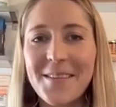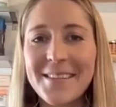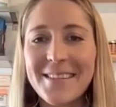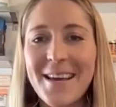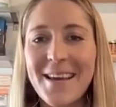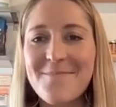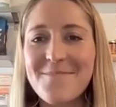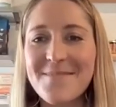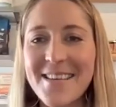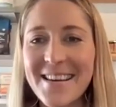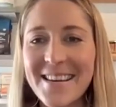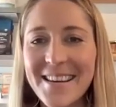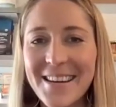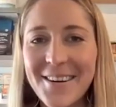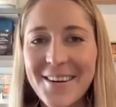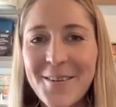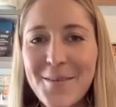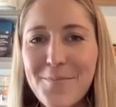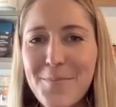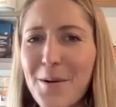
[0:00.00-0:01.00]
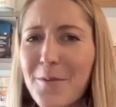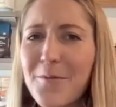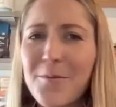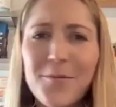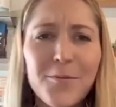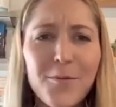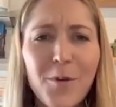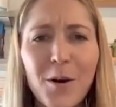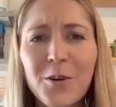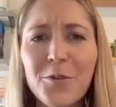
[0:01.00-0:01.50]
same thing here,
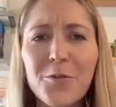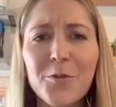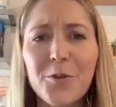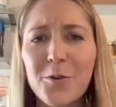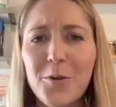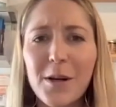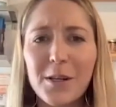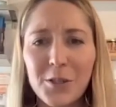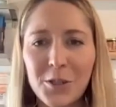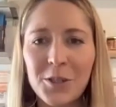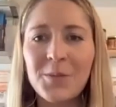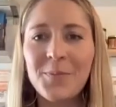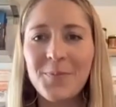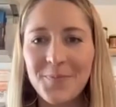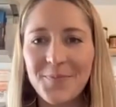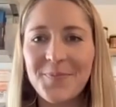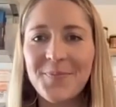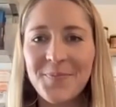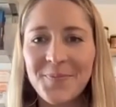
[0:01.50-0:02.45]
but wonderful question.